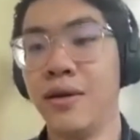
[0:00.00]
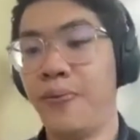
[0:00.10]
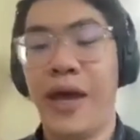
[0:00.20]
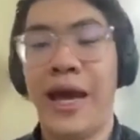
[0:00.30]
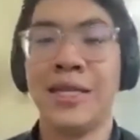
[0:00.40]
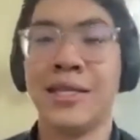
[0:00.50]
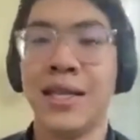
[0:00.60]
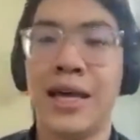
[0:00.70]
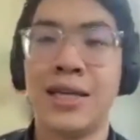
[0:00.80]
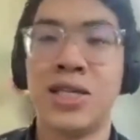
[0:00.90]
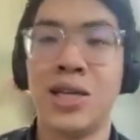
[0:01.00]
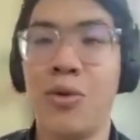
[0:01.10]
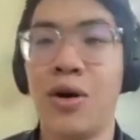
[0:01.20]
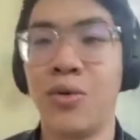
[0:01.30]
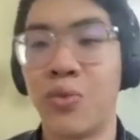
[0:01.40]
as like
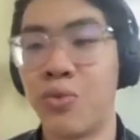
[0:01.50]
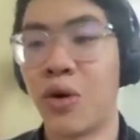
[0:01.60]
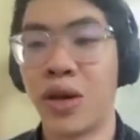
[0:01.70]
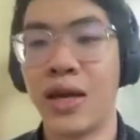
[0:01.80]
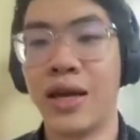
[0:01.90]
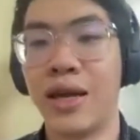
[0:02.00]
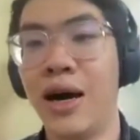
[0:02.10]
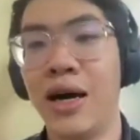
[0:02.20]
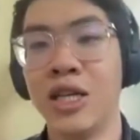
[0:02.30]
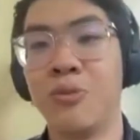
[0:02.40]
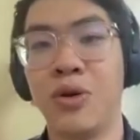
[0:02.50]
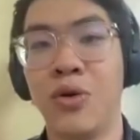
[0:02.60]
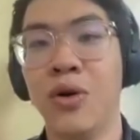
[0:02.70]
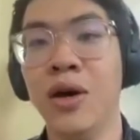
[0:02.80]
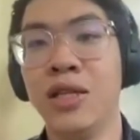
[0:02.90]
someone working in a
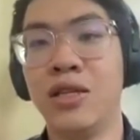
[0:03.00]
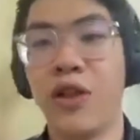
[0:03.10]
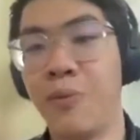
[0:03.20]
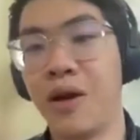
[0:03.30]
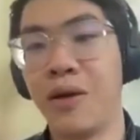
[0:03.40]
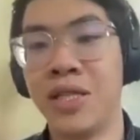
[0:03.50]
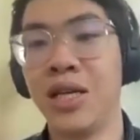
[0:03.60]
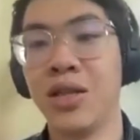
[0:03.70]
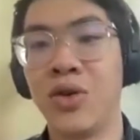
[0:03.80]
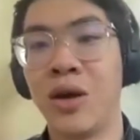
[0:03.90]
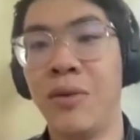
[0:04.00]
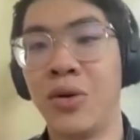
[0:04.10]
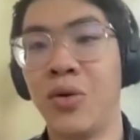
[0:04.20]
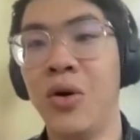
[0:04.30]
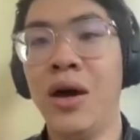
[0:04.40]
hospital developing a machine learning
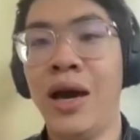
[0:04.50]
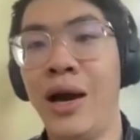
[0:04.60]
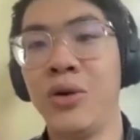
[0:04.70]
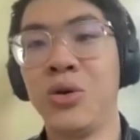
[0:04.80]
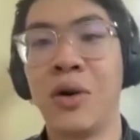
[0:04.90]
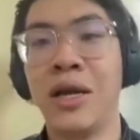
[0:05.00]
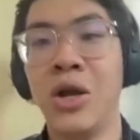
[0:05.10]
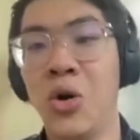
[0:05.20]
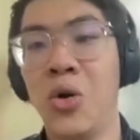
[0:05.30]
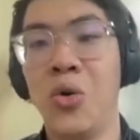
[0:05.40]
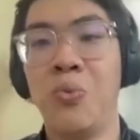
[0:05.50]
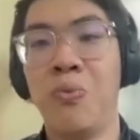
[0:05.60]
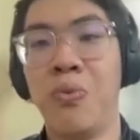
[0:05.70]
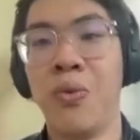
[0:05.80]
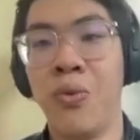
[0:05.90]
model, how do I know
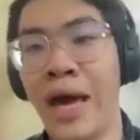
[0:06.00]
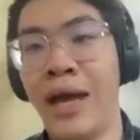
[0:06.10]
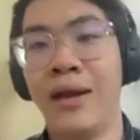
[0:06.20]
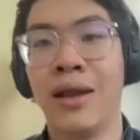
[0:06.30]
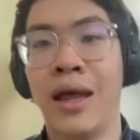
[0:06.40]
when